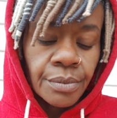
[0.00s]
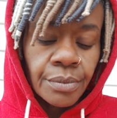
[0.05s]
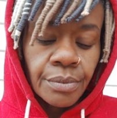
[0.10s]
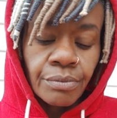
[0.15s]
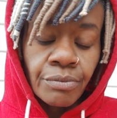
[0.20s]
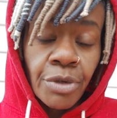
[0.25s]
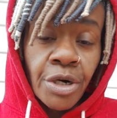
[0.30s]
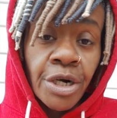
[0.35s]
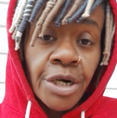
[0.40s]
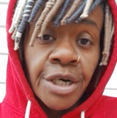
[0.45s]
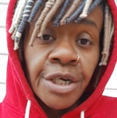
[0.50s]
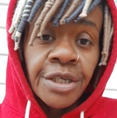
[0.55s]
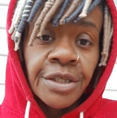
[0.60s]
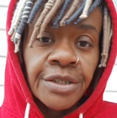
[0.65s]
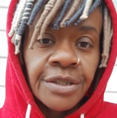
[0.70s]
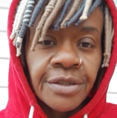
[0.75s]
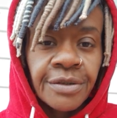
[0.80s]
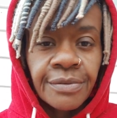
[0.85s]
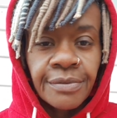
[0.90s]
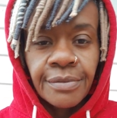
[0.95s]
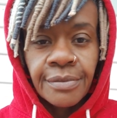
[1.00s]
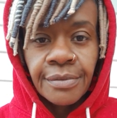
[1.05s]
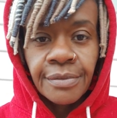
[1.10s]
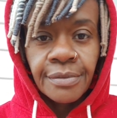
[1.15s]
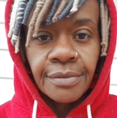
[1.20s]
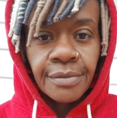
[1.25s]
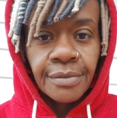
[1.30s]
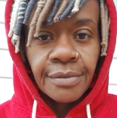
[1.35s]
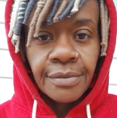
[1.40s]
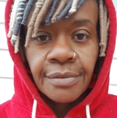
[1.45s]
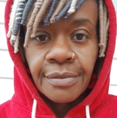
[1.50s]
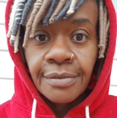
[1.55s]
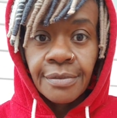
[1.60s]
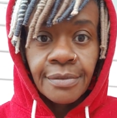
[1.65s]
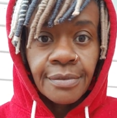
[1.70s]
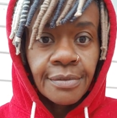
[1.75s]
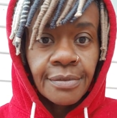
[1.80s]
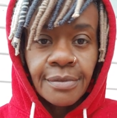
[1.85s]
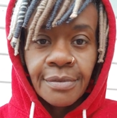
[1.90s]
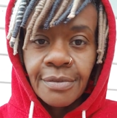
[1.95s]
Mars
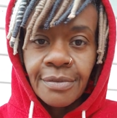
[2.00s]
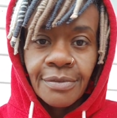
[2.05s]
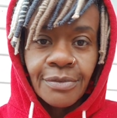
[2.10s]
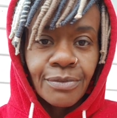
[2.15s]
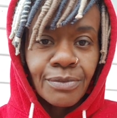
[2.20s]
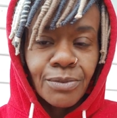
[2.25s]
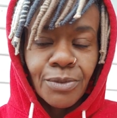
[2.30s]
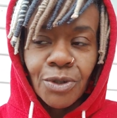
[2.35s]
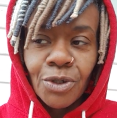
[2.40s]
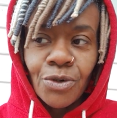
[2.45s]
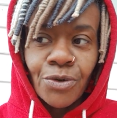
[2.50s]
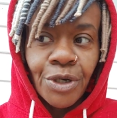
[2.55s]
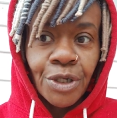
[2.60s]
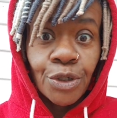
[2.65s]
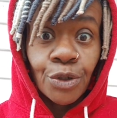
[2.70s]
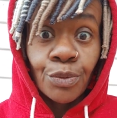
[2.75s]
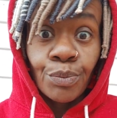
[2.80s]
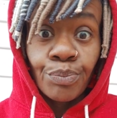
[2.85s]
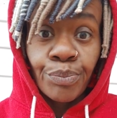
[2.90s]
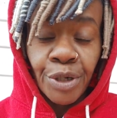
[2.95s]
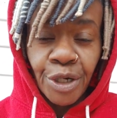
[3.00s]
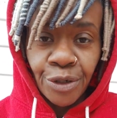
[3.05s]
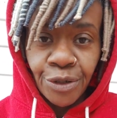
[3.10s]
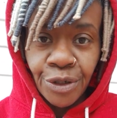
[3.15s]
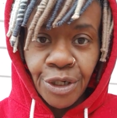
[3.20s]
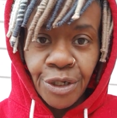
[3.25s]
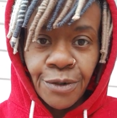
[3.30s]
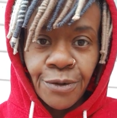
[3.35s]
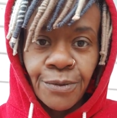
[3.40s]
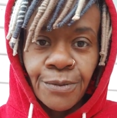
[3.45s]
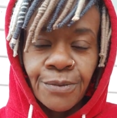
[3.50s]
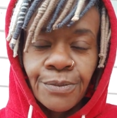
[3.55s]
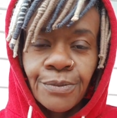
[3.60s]
is going to burn you.